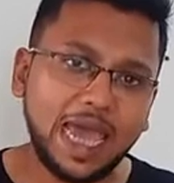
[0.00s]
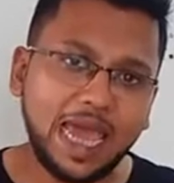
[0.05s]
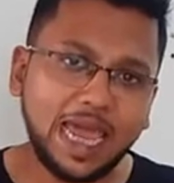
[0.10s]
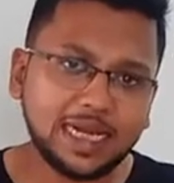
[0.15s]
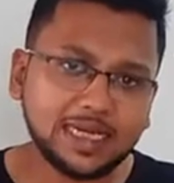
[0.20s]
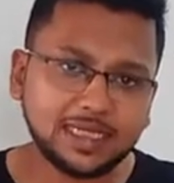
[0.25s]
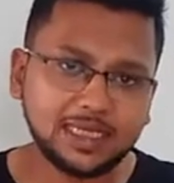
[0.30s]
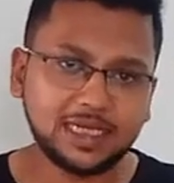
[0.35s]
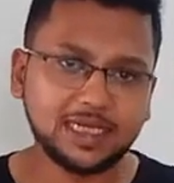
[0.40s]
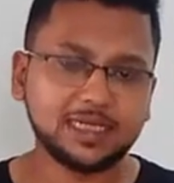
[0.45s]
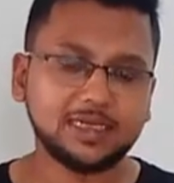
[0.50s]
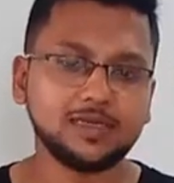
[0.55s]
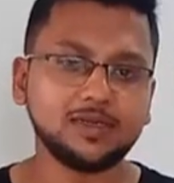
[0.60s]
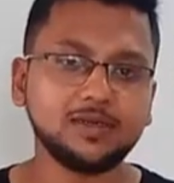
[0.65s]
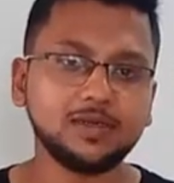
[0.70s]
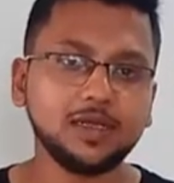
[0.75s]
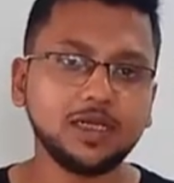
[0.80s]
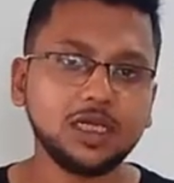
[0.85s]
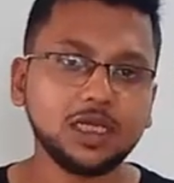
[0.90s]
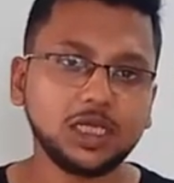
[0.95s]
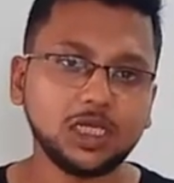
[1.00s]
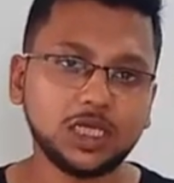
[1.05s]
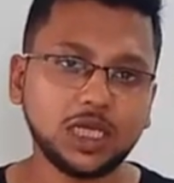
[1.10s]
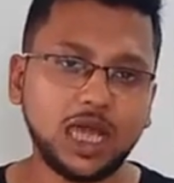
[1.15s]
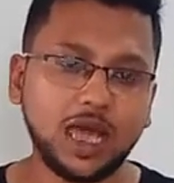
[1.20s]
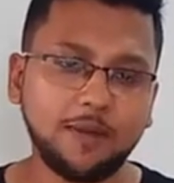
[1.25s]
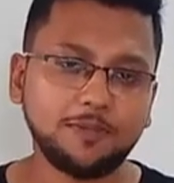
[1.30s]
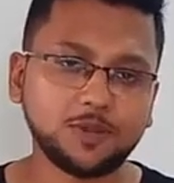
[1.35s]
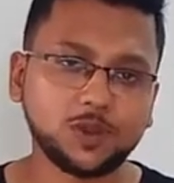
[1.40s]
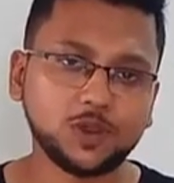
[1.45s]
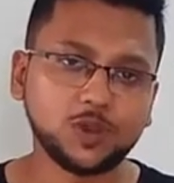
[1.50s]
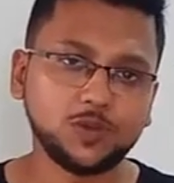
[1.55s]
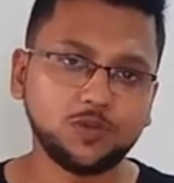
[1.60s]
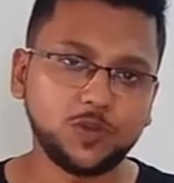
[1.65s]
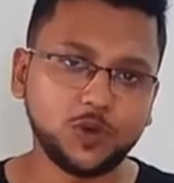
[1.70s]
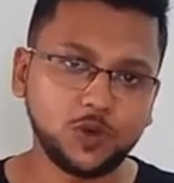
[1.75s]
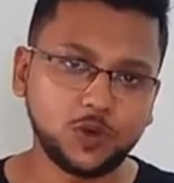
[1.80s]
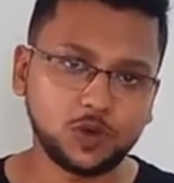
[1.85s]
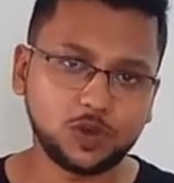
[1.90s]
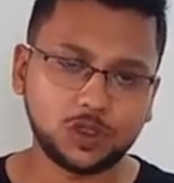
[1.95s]
And then you have to
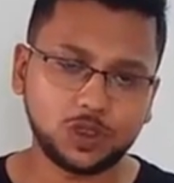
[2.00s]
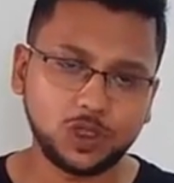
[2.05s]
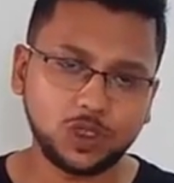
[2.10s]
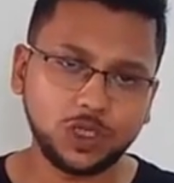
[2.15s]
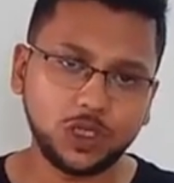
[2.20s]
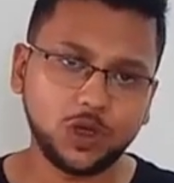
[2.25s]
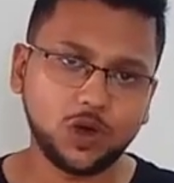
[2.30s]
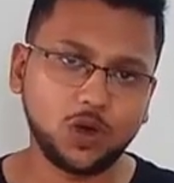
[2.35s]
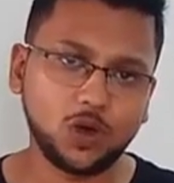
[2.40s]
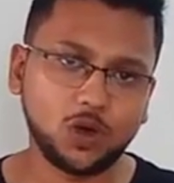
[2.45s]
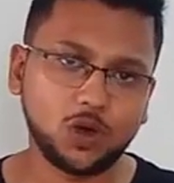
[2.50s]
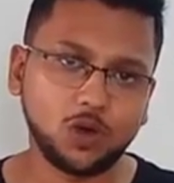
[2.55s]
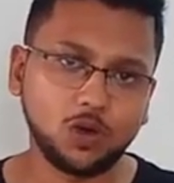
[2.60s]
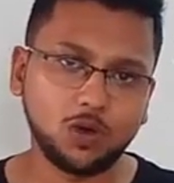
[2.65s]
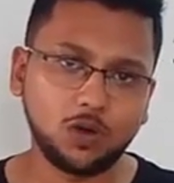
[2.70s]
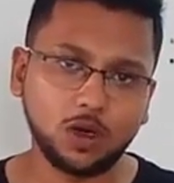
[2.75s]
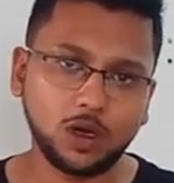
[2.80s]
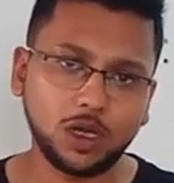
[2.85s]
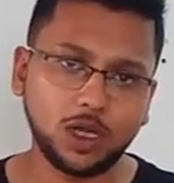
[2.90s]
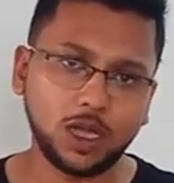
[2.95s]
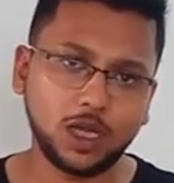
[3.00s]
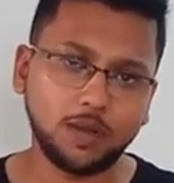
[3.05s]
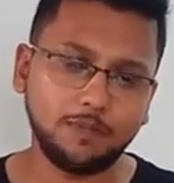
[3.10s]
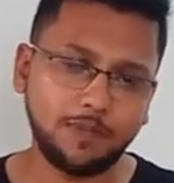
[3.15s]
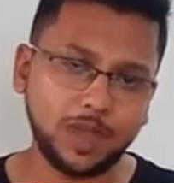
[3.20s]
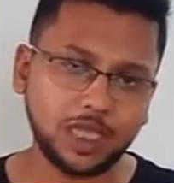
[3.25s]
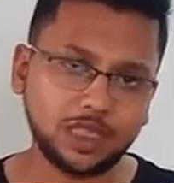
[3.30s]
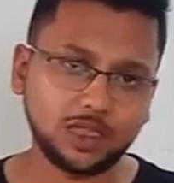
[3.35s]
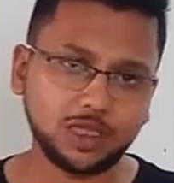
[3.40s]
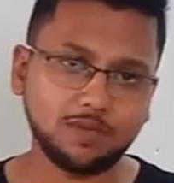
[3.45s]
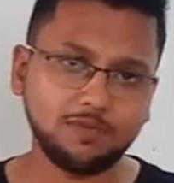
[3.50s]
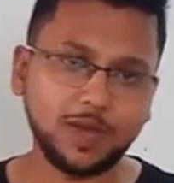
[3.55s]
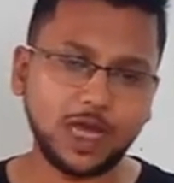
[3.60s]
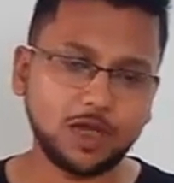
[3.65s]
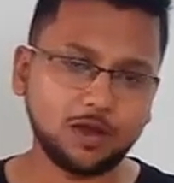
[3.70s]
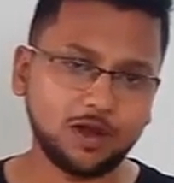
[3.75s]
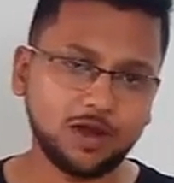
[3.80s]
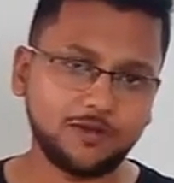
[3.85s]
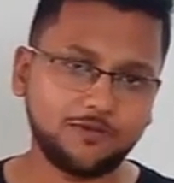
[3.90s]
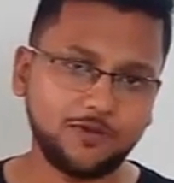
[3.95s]
put your basic
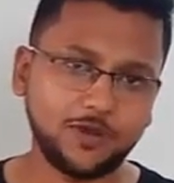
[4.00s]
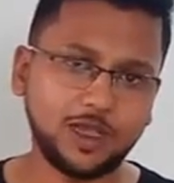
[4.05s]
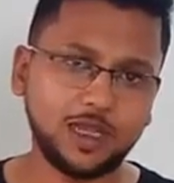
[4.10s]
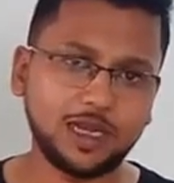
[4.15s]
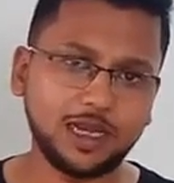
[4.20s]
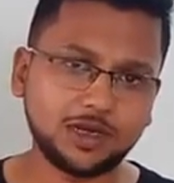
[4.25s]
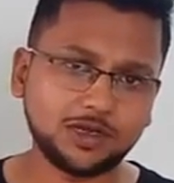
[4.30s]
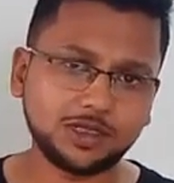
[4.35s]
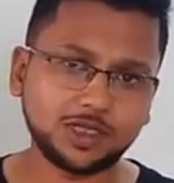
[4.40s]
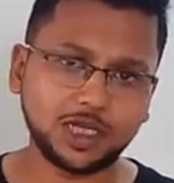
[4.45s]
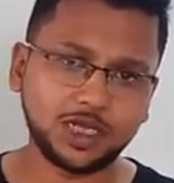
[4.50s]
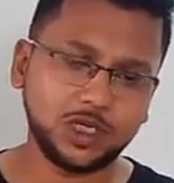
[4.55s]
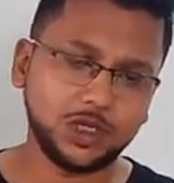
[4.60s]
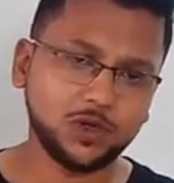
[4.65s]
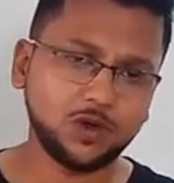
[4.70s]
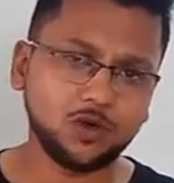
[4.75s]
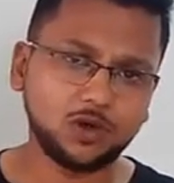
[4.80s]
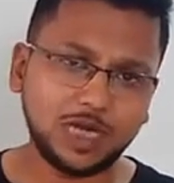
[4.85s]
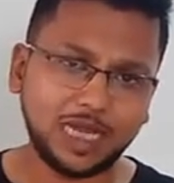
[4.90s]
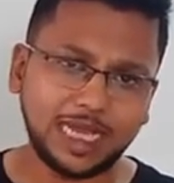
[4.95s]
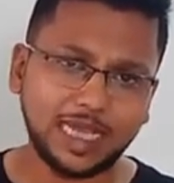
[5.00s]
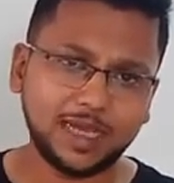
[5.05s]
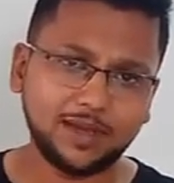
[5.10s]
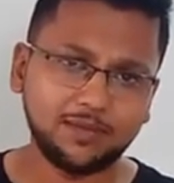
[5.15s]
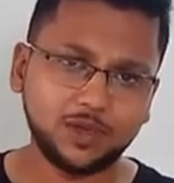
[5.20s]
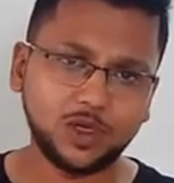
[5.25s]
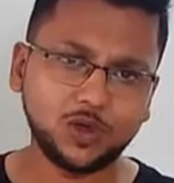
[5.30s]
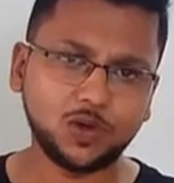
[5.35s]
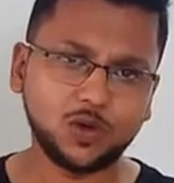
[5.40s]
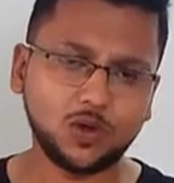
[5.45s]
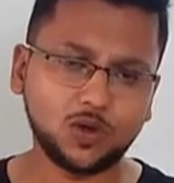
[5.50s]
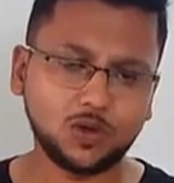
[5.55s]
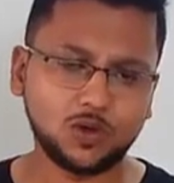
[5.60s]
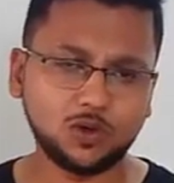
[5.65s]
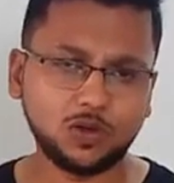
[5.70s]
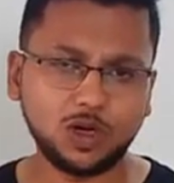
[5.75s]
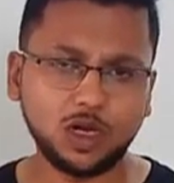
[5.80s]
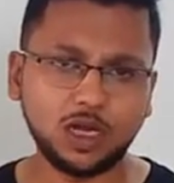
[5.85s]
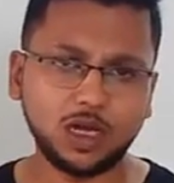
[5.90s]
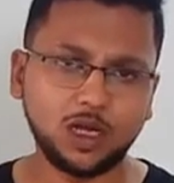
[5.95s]
biography, let's say your name,
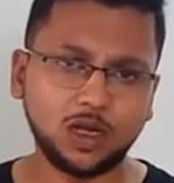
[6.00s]
your